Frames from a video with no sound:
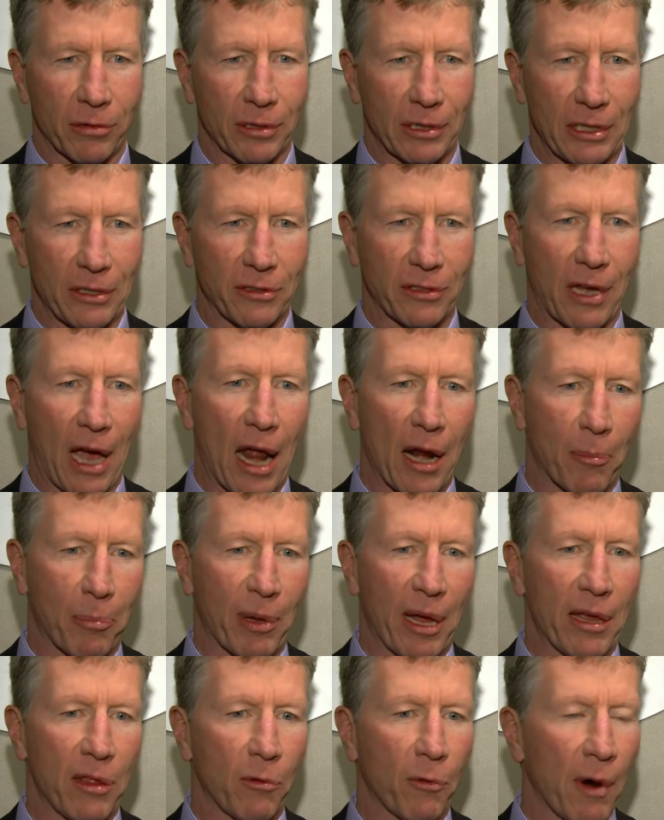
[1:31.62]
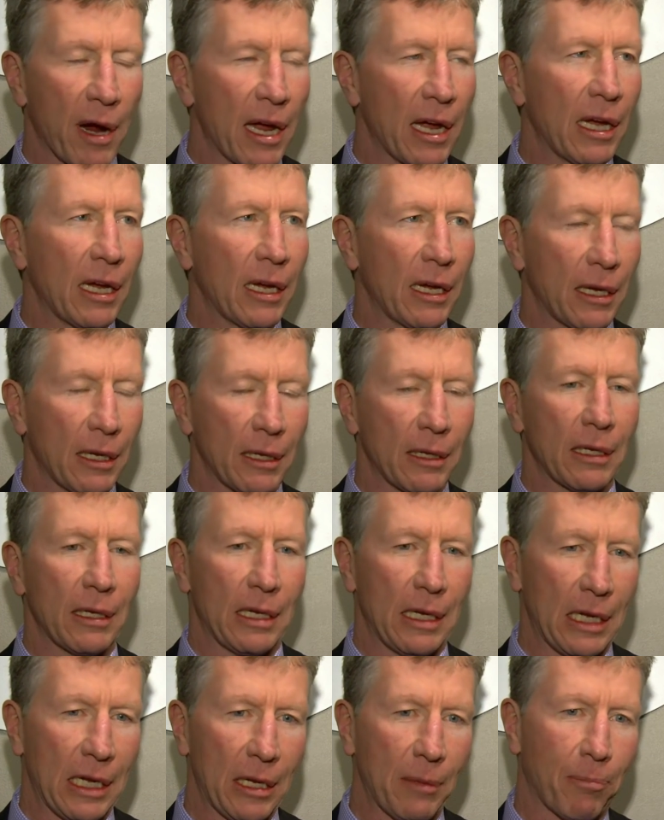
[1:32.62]
he's got to play the way
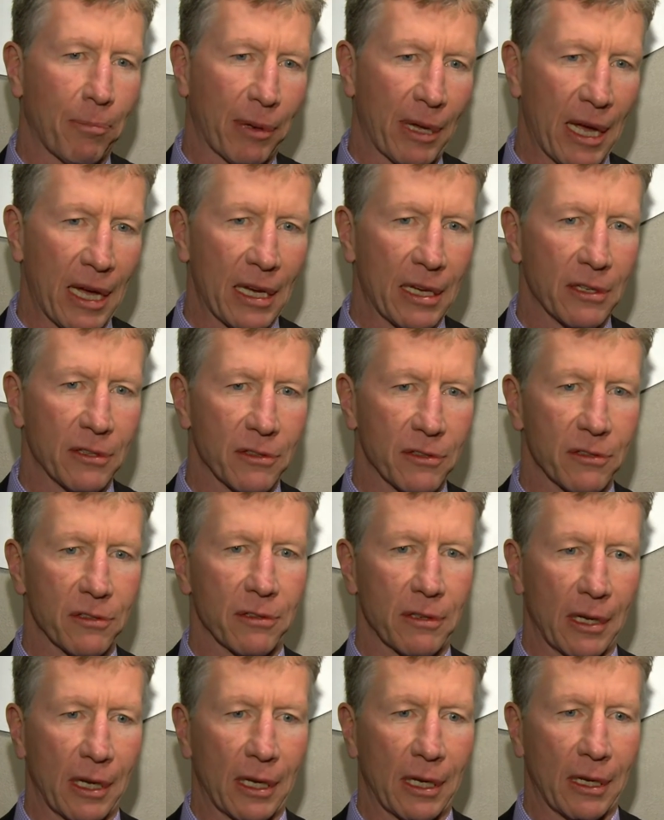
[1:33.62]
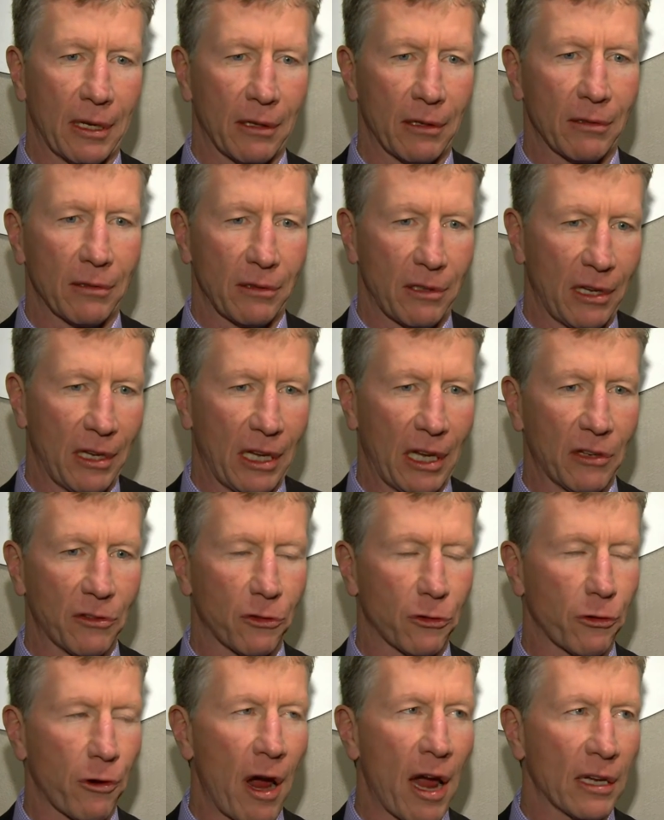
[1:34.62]
he plays to his
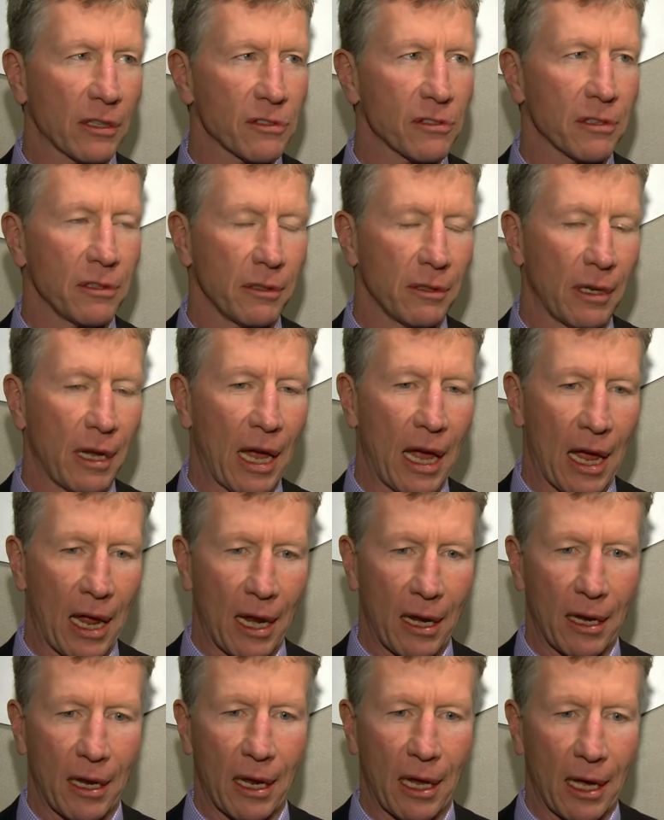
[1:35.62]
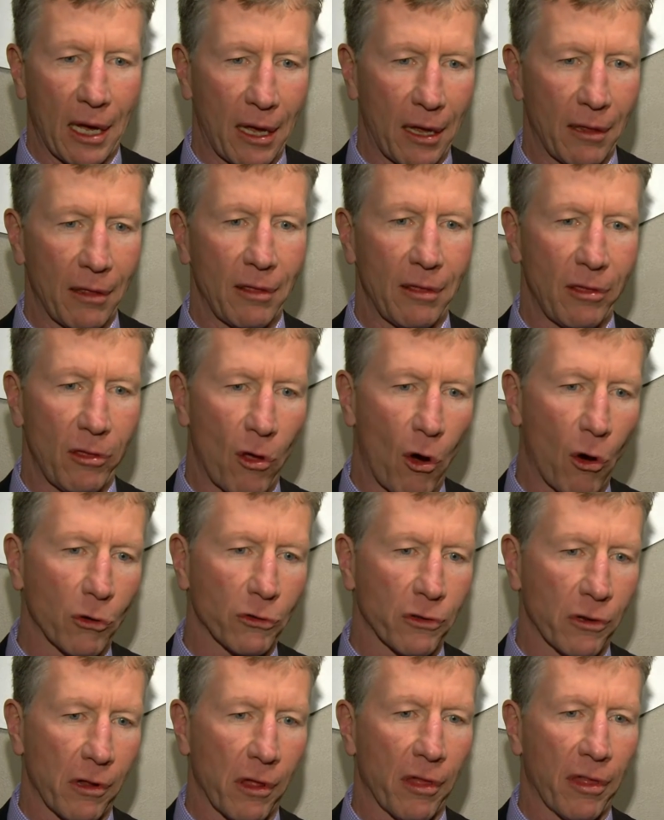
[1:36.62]
strengths, and
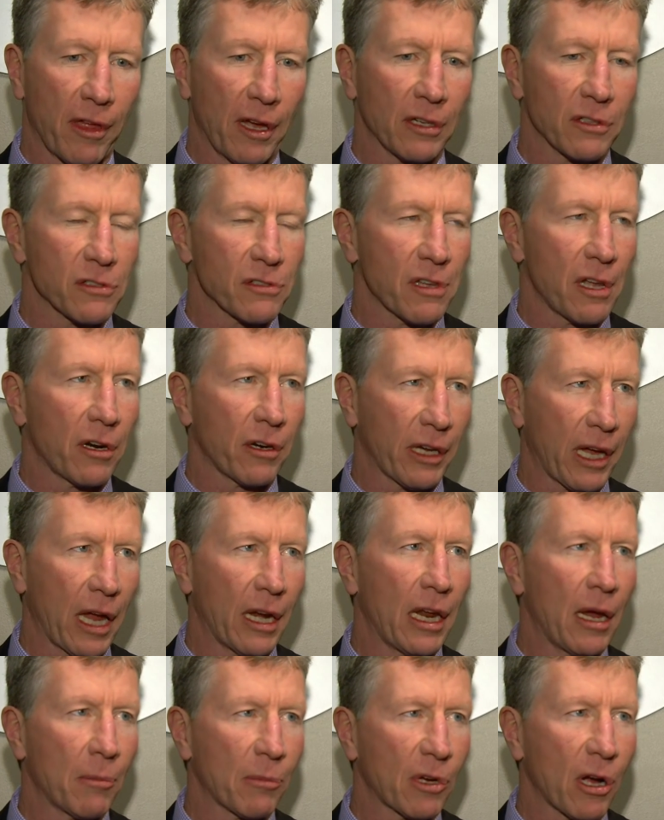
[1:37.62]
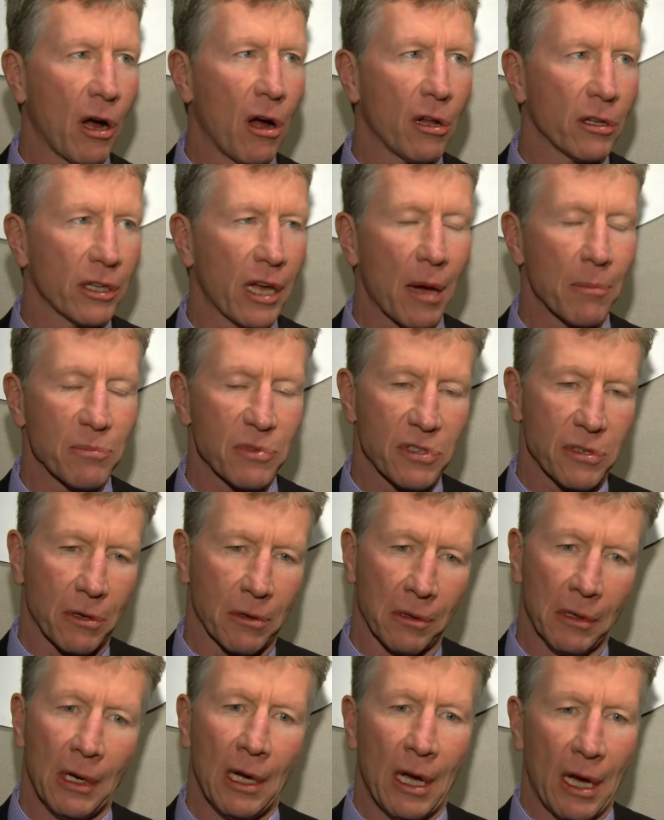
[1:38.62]
those are the things that'll get him called up.
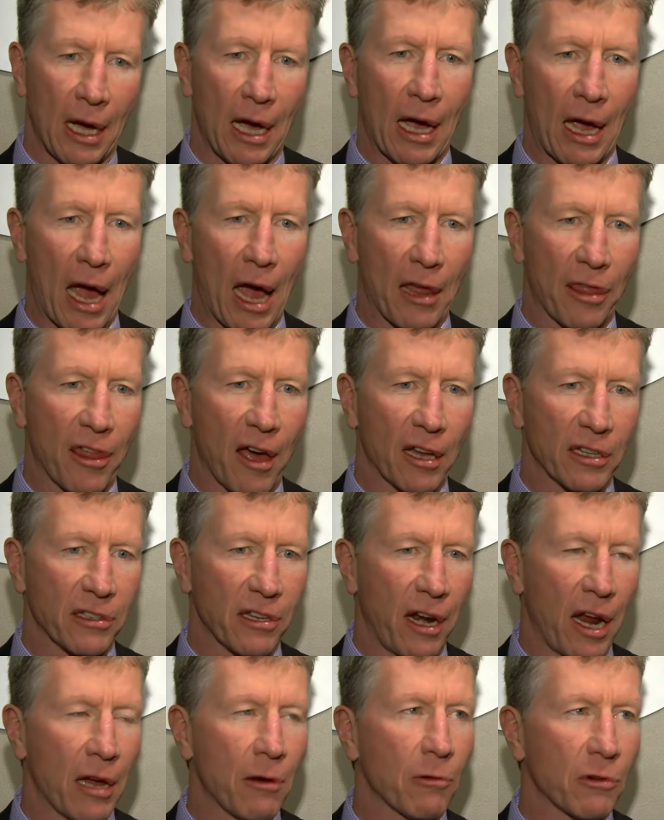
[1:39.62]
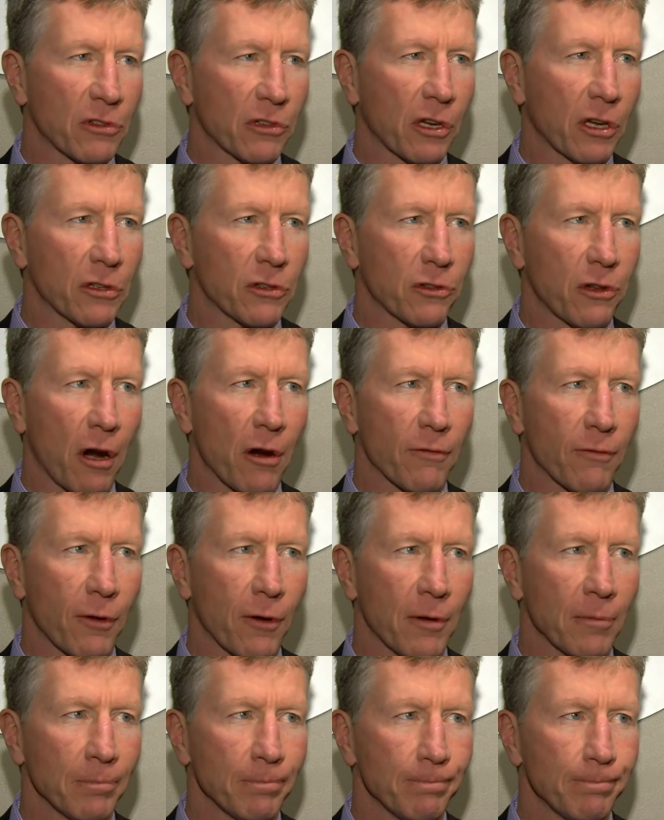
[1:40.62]
So I thought tonight was a good start for
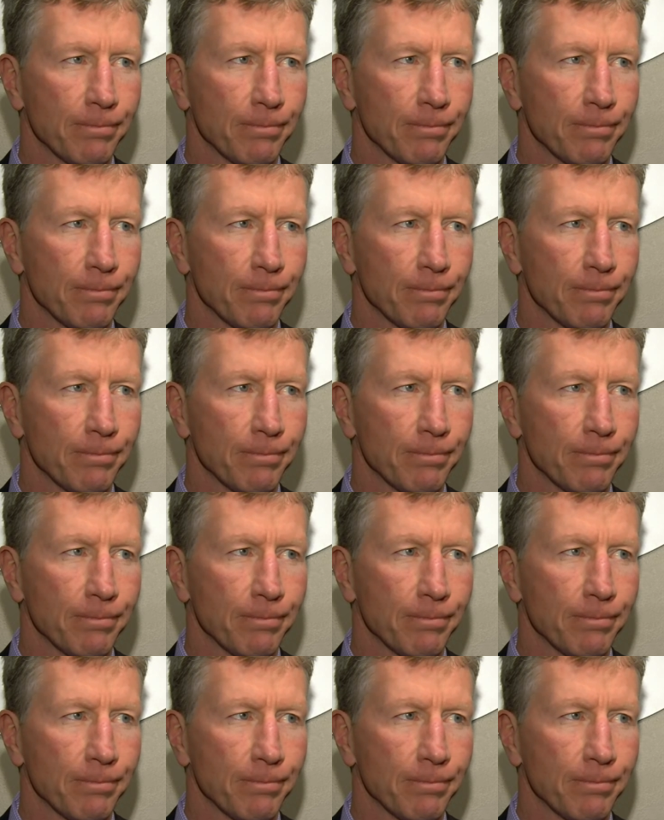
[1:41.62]
him.